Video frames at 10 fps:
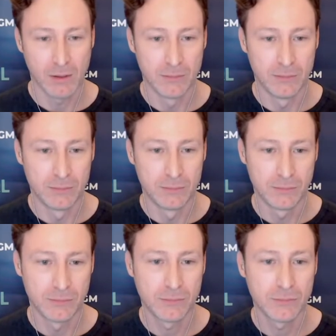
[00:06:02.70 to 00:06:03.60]

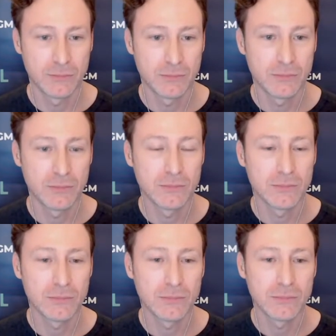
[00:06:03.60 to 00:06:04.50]

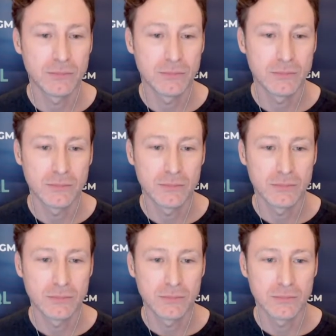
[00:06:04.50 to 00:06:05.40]

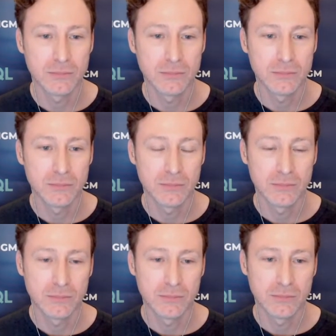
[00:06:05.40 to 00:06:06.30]

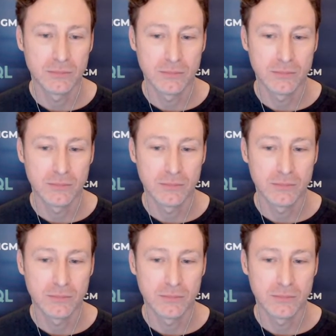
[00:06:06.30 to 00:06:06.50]
No words are spoken by the person on screen.